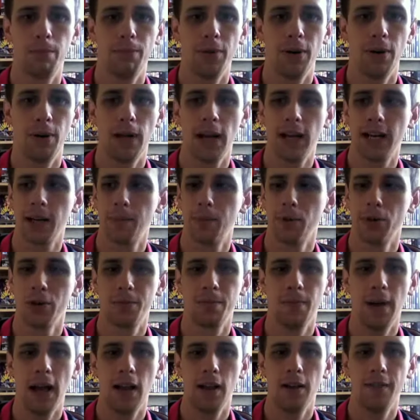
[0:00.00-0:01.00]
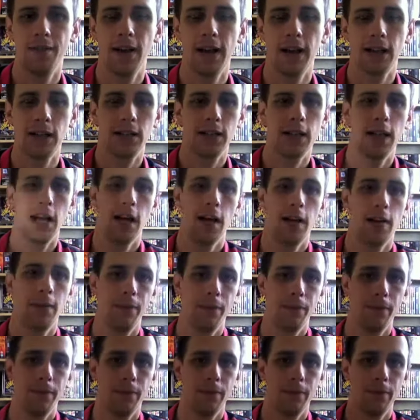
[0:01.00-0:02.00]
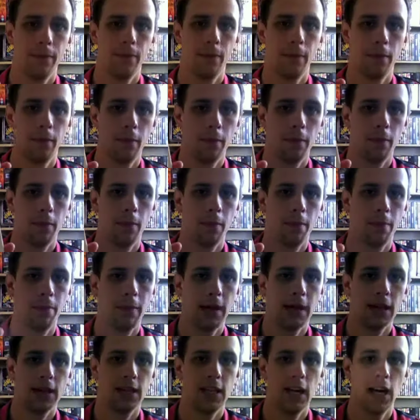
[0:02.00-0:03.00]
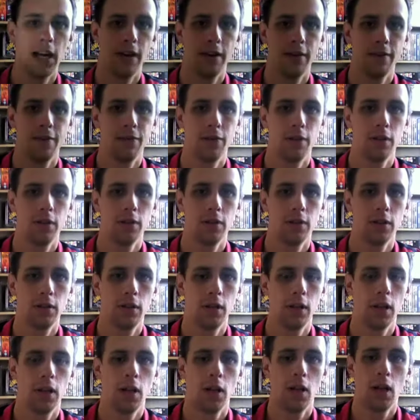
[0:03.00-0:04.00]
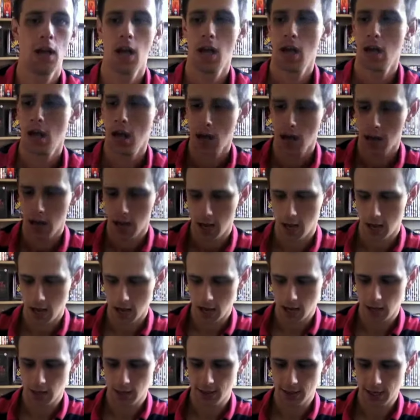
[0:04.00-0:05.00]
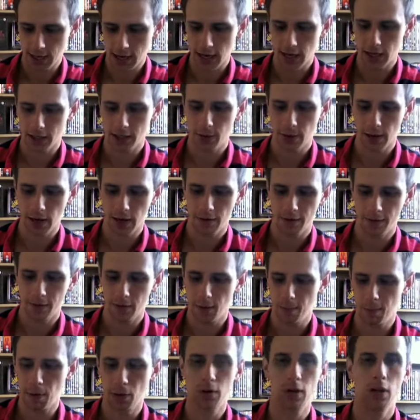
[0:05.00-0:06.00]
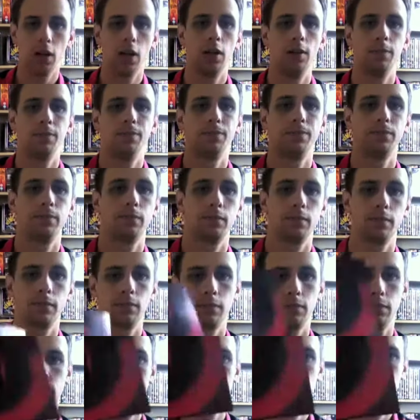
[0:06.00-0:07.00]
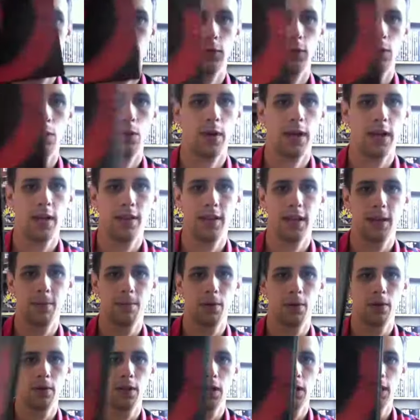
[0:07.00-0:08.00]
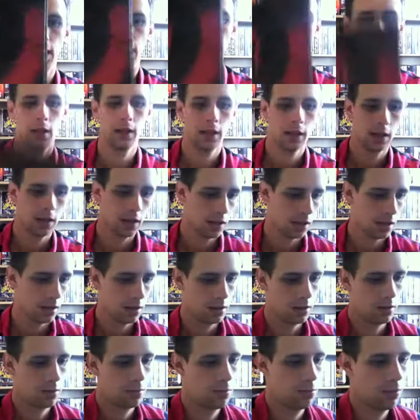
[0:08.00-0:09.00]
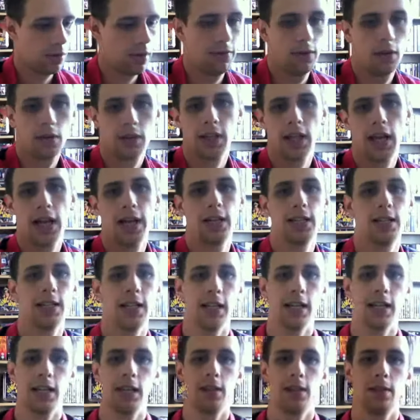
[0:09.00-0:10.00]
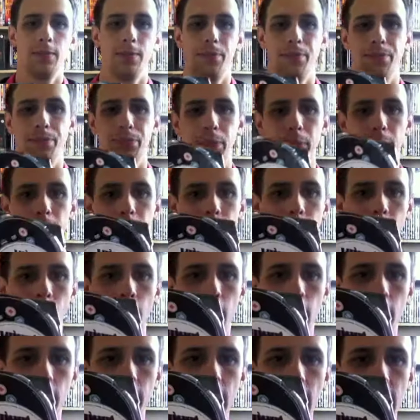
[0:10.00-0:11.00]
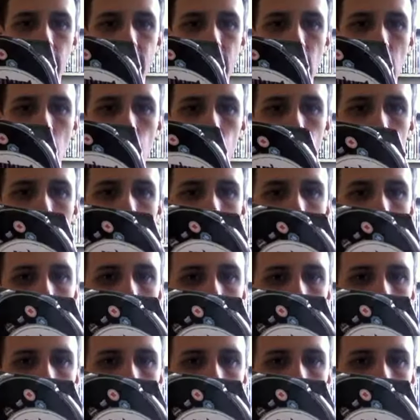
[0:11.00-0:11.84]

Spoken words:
Like a brushed metal effect there. Backside and front. Inside you have a booklet. Quite a thick booklet there. We'll have a look at that in a second. Nice artwork